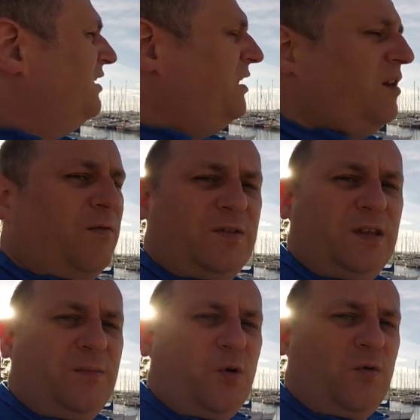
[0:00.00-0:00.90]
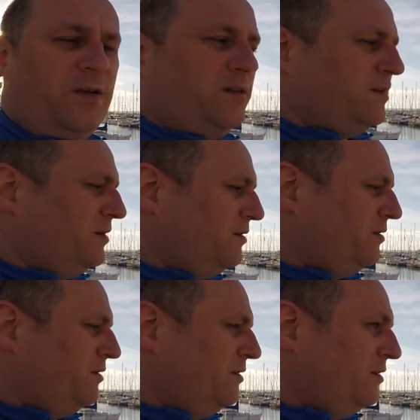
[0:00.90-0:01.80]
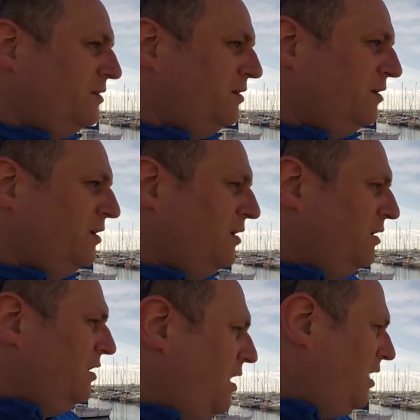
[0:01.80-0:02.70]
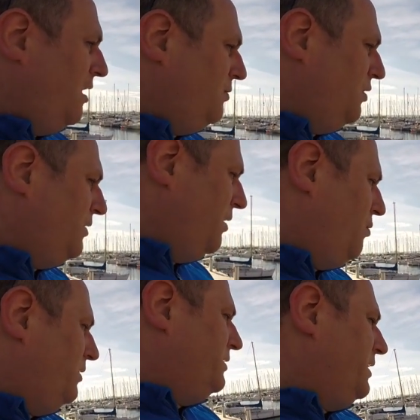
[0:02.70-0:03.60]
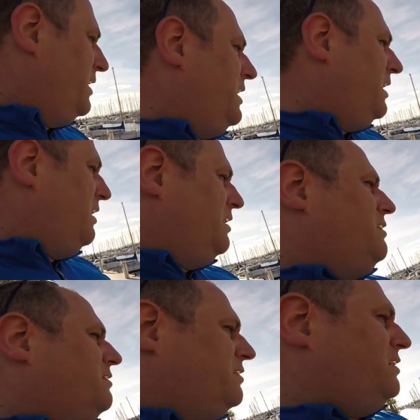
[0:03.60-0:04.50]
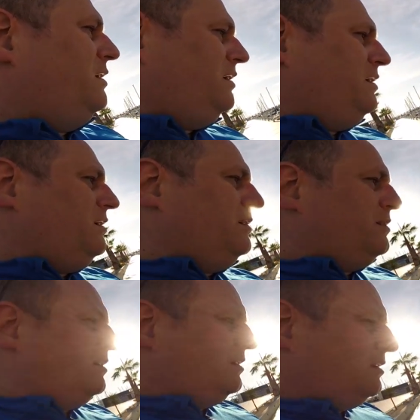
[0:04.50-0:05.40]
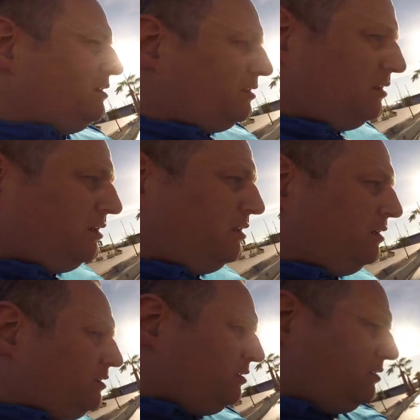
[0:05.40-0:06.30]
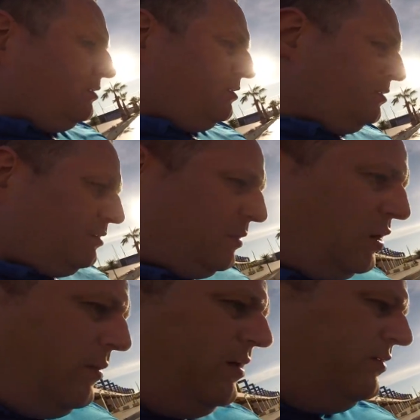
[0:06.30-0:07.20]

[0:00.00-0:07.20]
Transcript: And then obviously the moorings. Um, the other thing I want to say here is you may not be